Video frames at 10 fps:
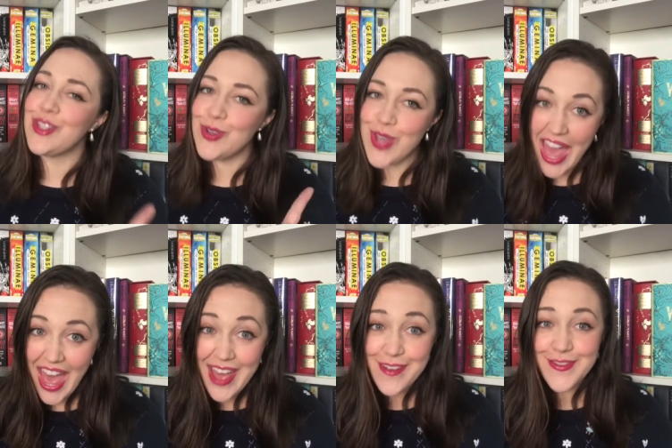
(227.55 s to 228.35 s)
do
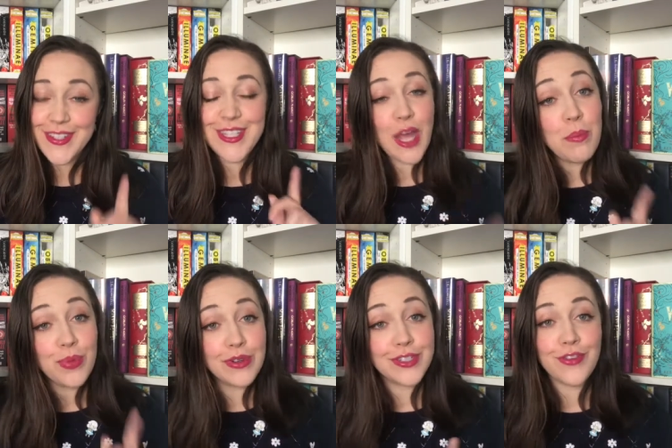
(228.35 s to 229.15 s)
have some
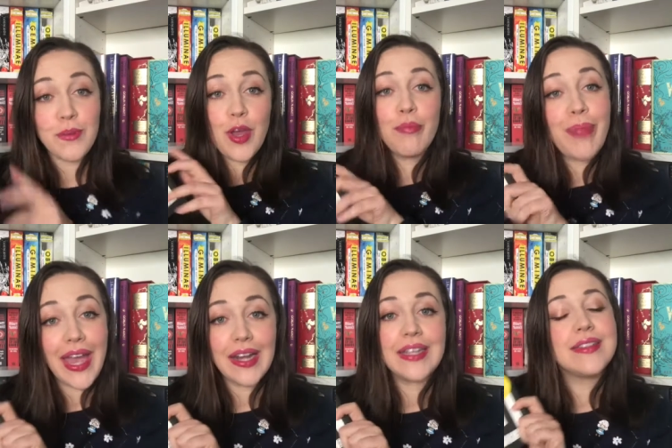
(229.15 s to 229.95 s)
books from her
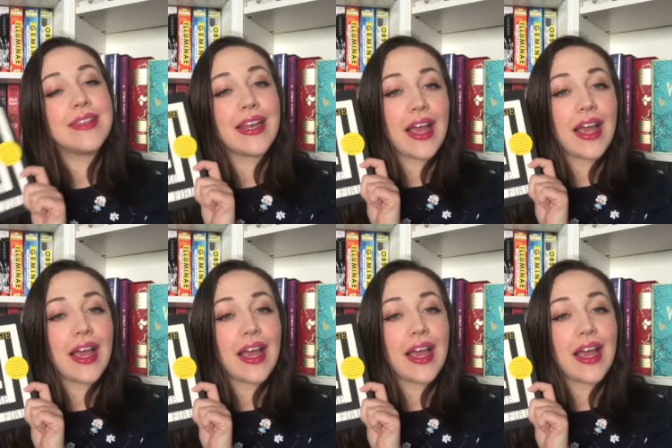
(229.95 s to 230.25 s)
backlist that